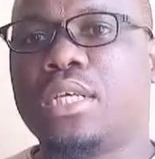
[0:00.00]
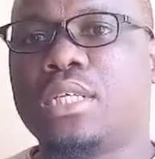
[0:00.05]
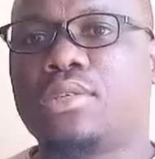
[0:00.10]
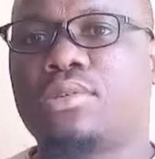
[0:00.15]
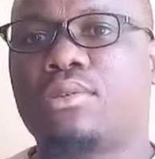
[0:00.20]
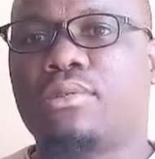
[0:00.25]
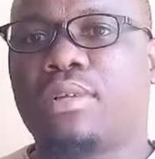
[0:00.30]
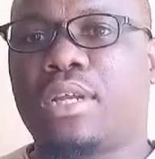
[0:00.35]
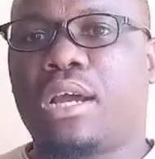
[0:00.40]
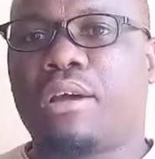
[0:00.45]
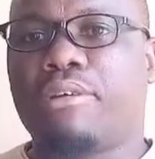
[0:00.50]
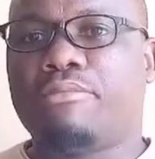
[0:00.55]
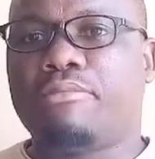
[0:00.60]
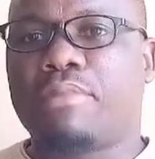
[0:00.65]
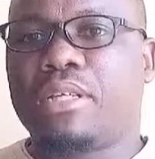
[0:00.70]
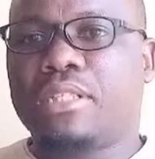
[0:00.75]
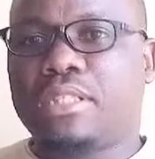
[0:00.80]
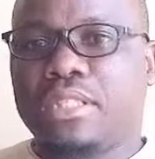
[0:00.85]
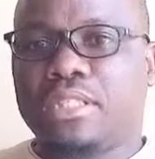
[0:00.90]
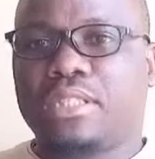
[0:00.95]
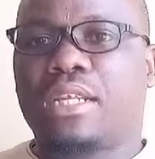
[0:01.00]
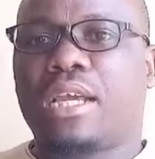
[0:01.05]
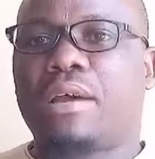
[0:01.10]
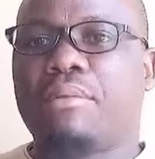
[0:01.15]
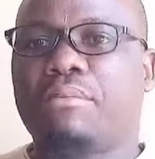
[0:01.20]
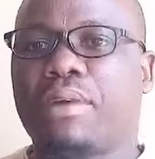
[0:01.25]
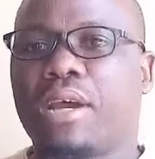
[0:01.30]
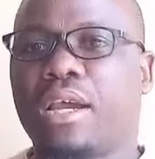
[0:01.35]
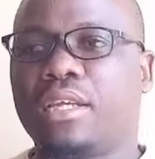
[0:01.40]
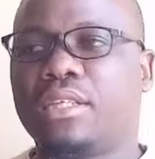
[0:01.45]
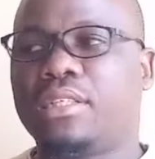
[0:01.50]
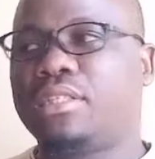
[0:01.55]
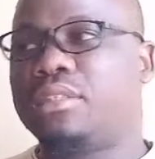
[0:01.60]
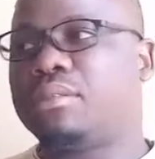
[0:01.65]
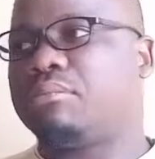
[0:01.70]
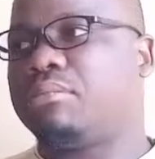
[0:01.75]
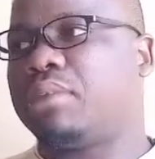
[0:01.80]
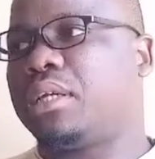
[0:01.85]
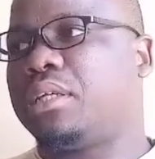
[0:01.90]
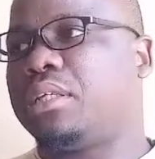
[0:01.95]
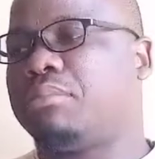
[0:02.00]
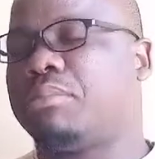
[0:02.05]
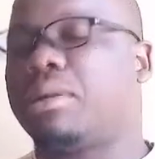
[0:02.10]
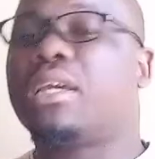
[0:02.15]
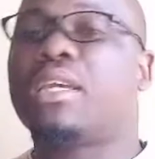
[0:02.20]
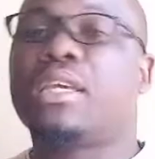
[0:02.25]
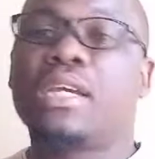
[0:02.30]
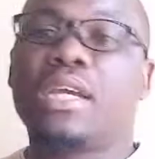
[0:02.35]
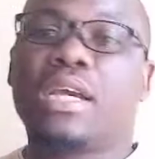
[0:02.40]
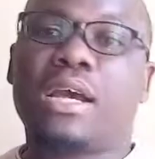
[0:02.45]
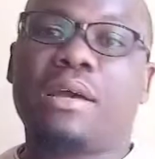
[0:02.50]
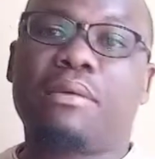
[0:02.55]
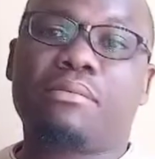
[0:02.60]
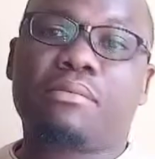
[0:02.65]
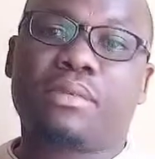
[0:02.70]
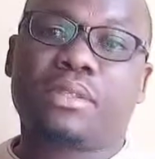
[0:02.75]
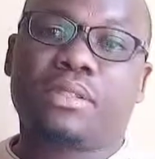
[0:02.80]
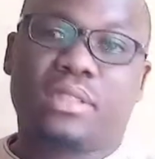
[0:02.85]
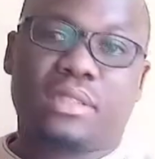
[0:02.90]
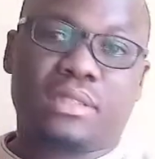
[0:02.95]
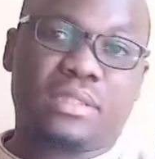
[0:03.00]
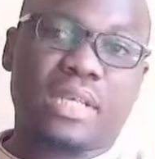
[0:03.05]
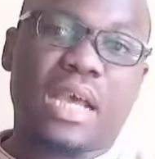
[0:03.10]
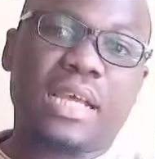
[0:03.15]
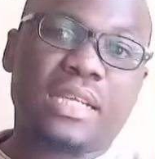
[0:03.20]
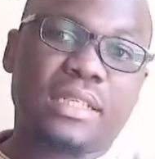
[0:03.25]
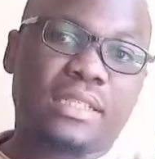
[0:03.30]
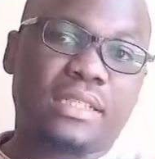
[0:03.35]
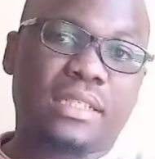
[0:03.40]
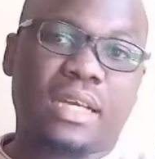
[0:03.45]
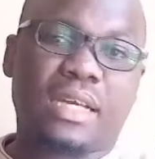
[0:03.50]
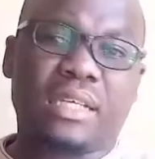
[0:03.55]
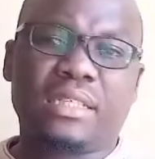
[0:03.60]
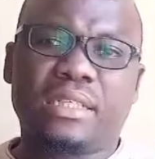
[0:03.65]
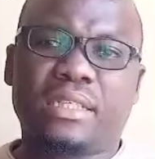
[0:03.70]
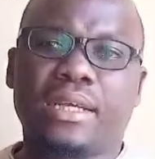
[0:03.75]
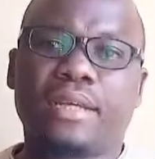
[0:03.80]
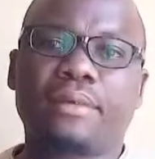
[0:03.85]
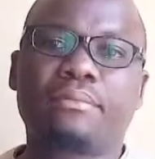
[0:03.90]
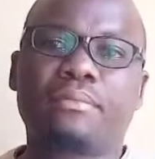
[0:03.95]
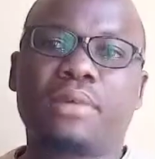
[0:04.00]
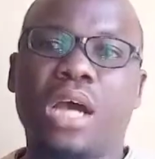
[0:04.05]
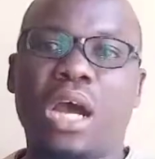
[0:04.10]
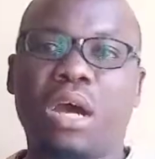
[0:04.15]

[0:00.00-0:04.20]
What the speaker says: So now imagine I'm hiding my income, she's hiding her income.